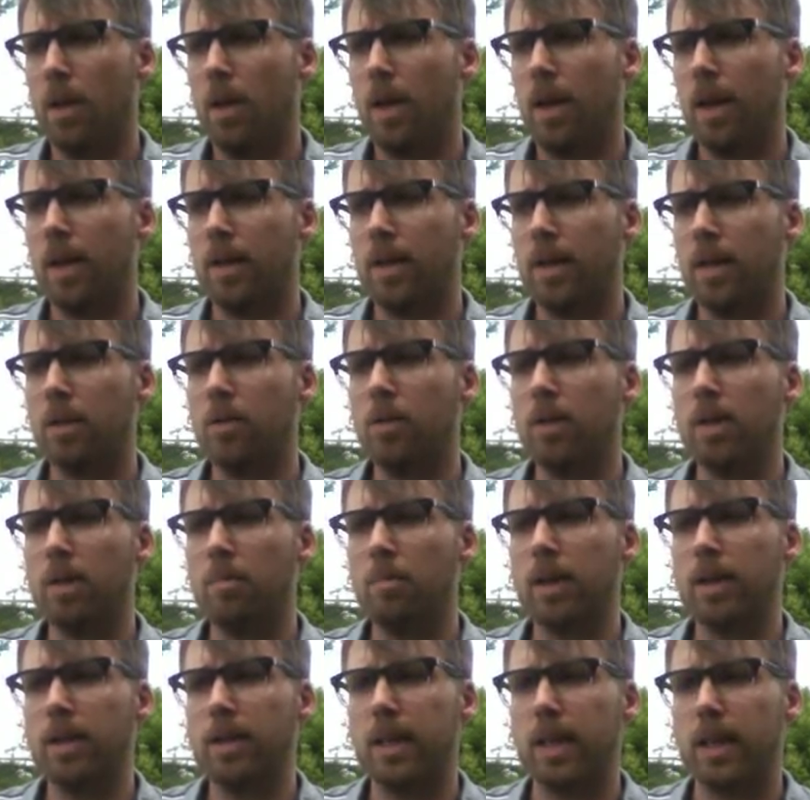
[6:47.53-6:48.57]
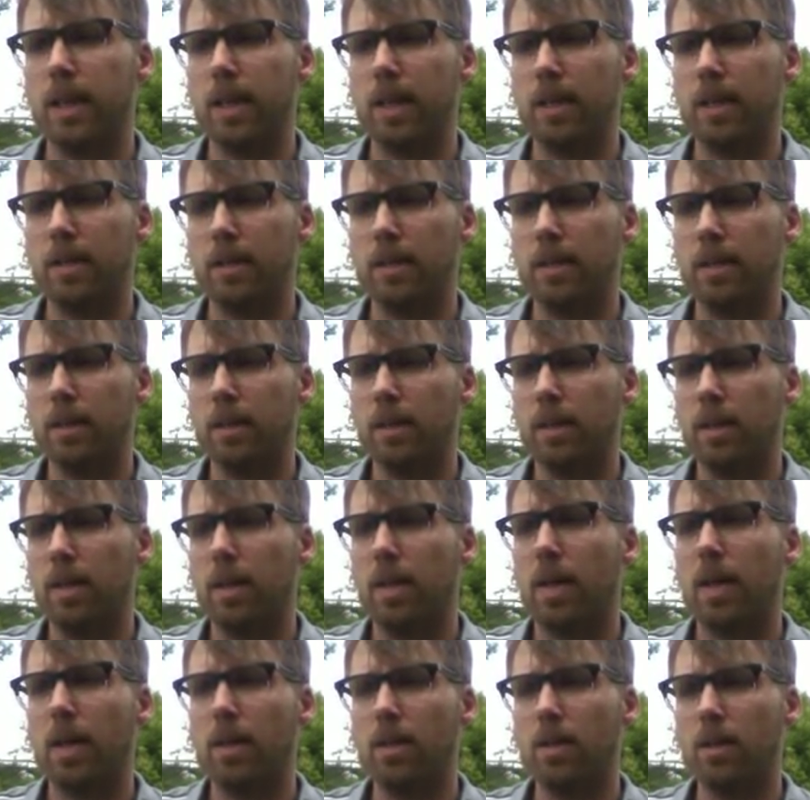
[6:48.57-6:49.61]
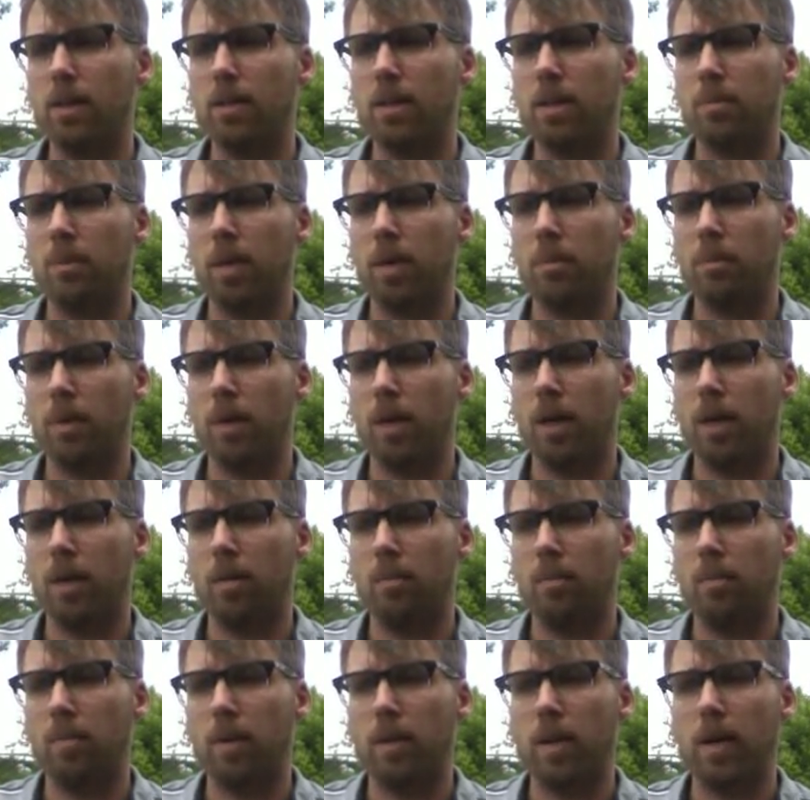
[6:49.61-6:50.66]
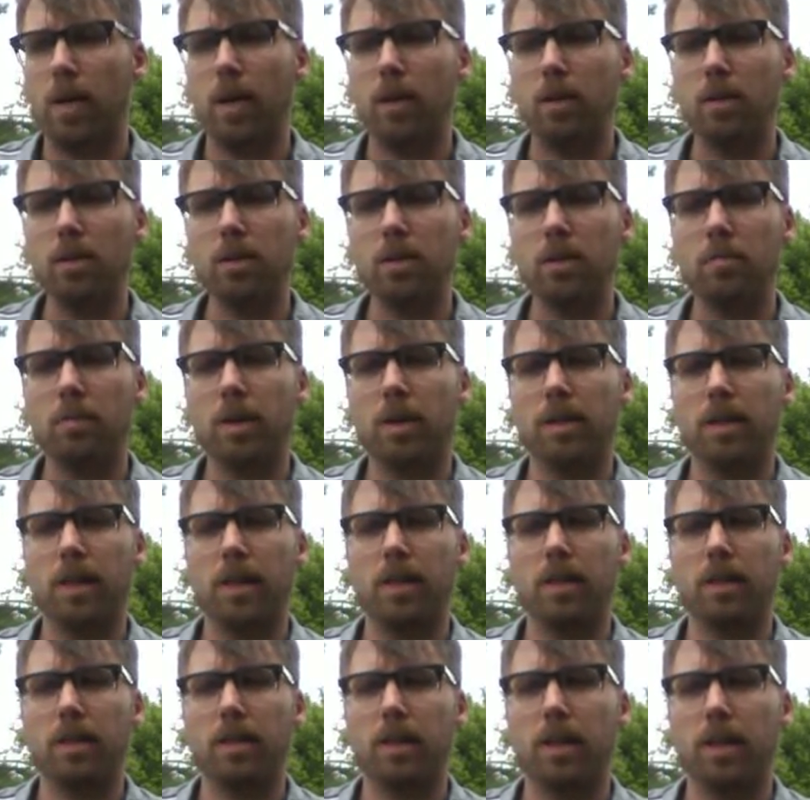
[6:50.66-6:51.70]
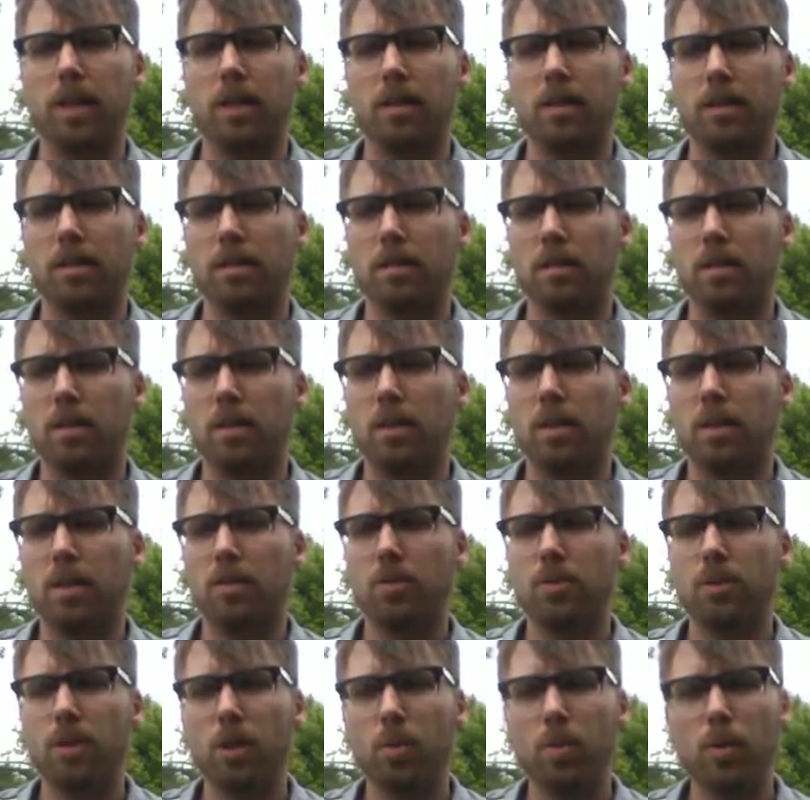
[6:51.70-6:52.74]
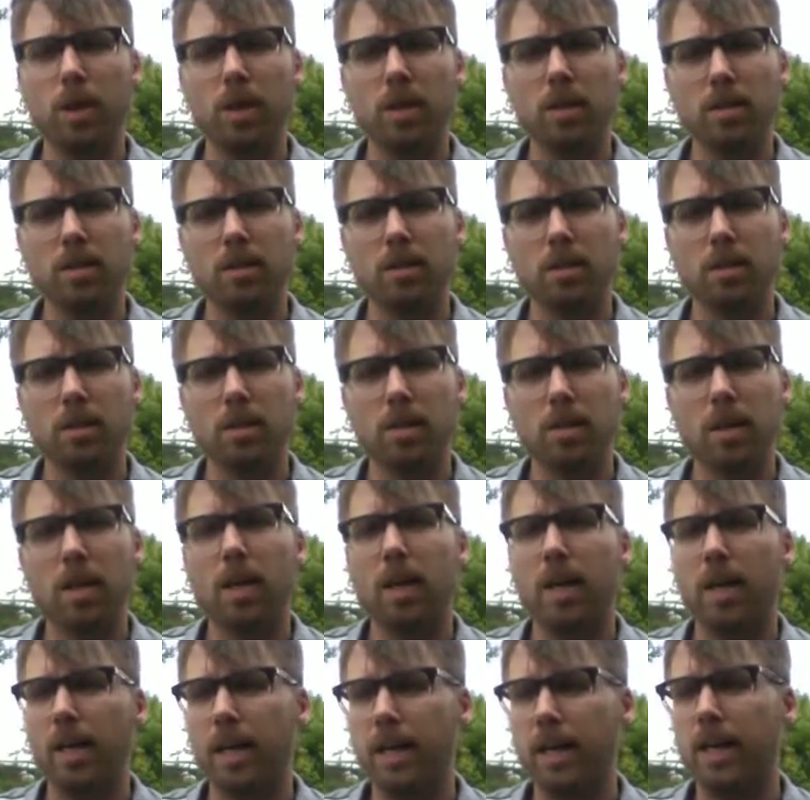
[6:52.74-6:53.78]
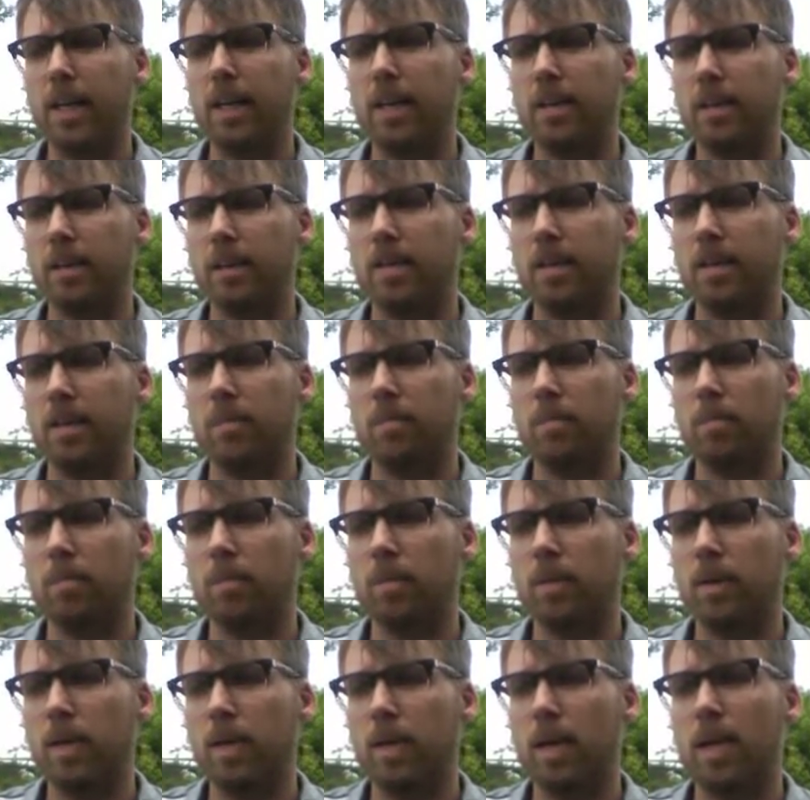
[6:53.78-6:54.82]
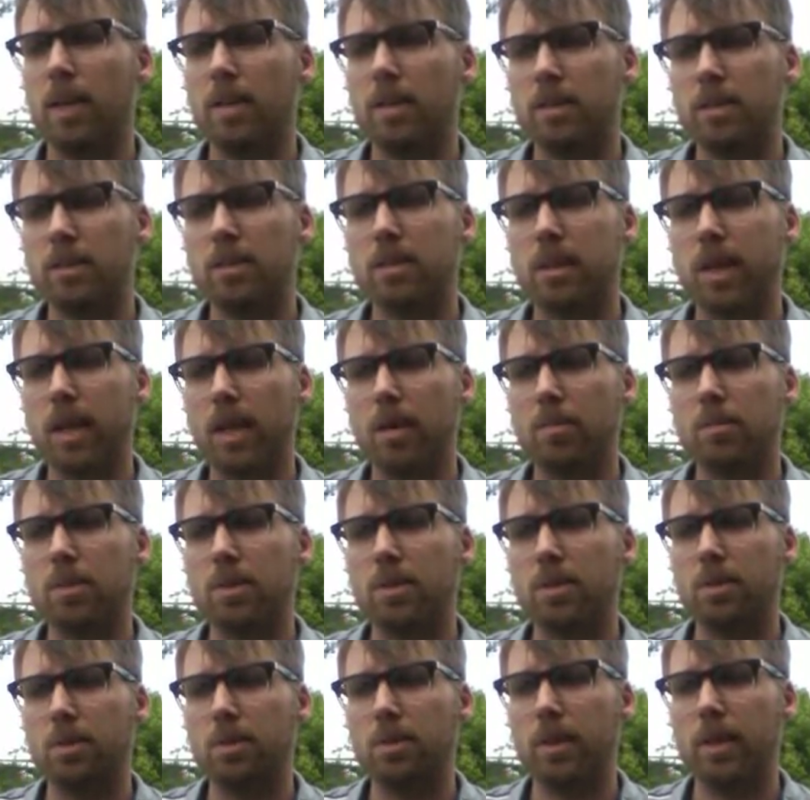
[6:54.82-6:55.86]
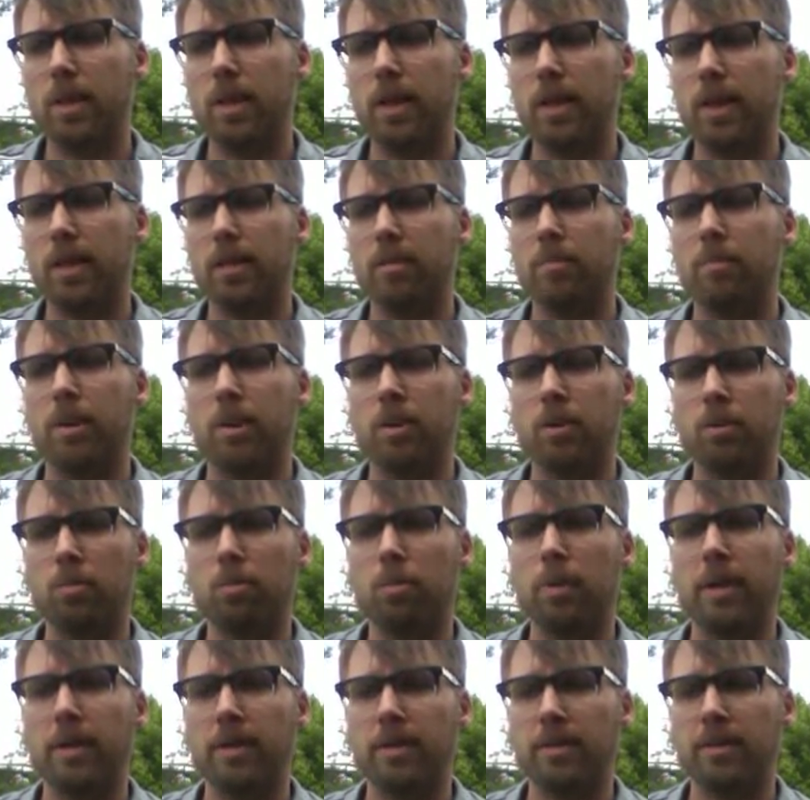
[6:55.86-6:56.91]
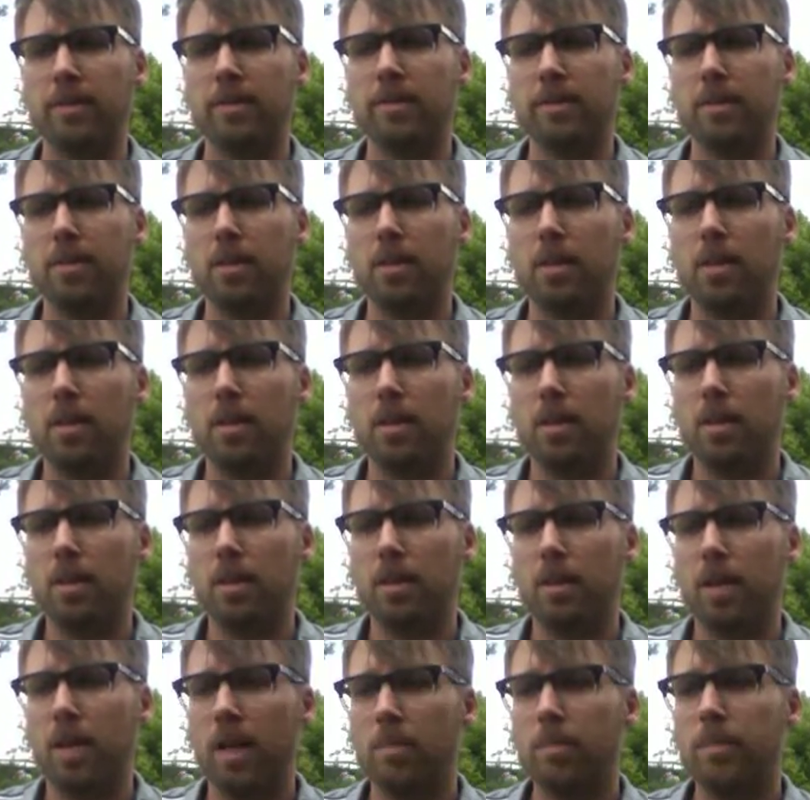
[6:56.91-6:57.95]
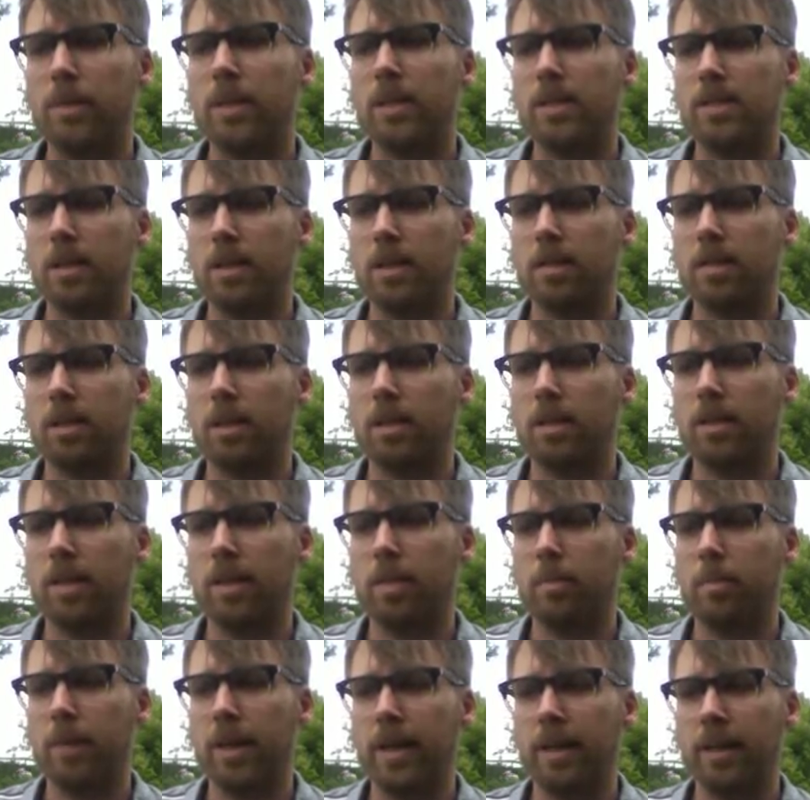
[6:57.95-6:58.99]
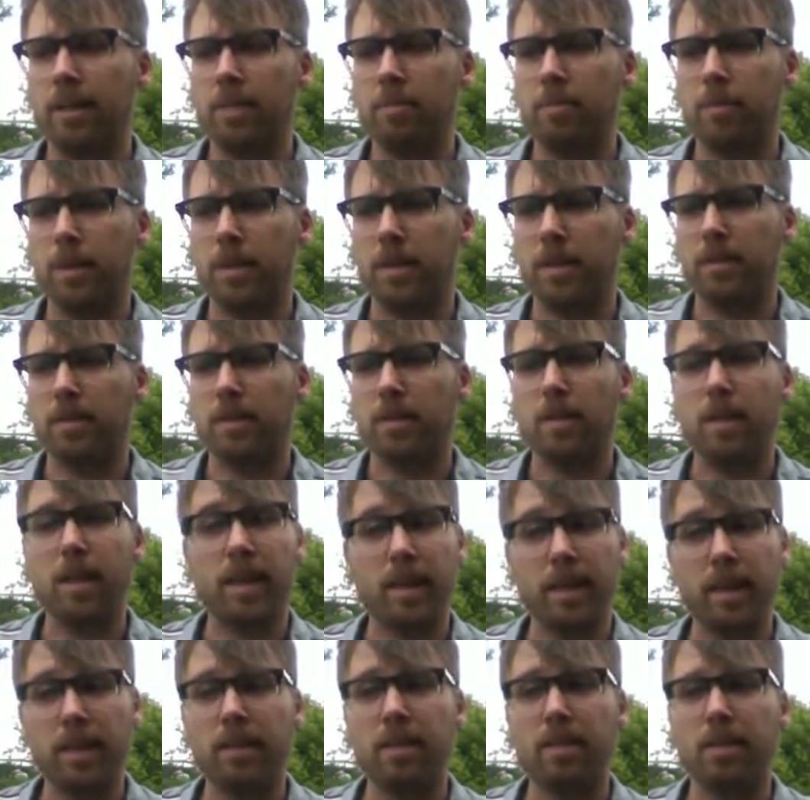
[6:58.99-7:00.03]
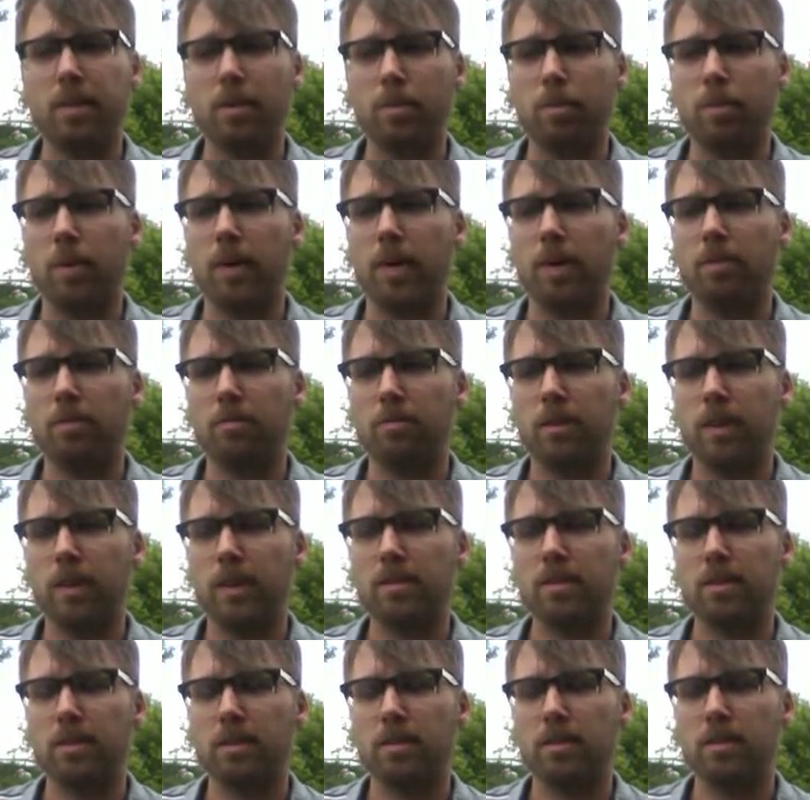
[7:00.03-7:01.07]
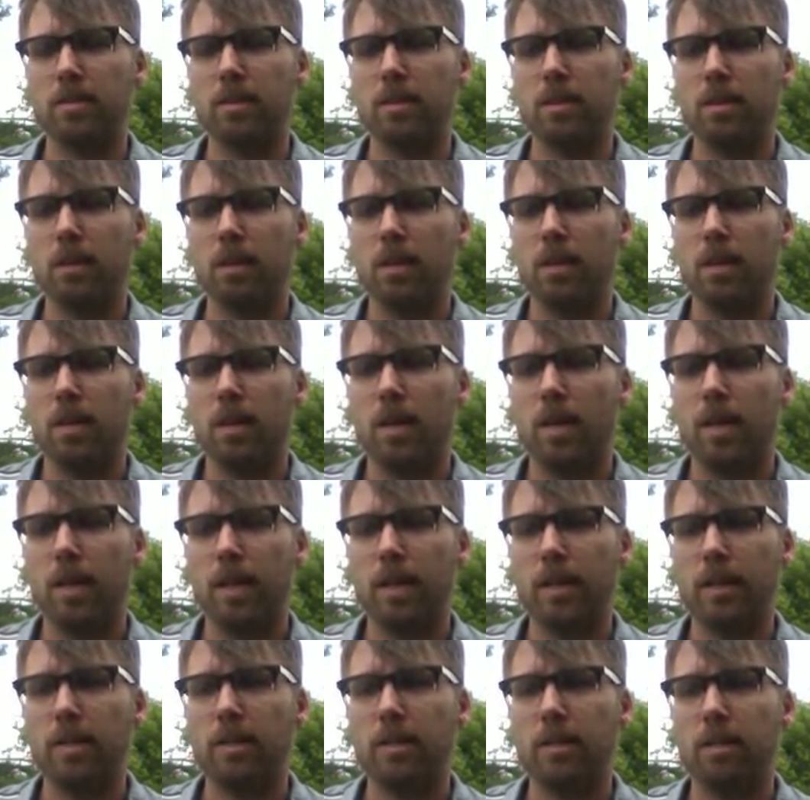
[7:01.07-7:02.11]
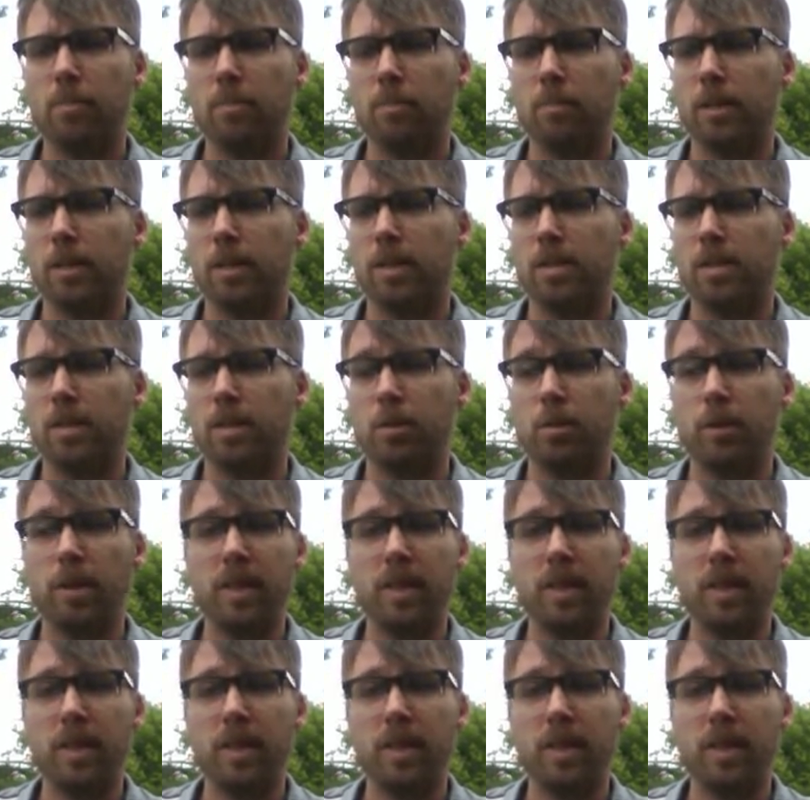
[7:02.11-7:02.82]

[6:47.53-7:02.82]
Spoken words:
and I look at my dad, I looked at my mom, I looked at my dad again. You know what? I hated them. I just absolutely hated my own parents. Not because I thought they abandoned me, I hated their brown faces. I hated them because they were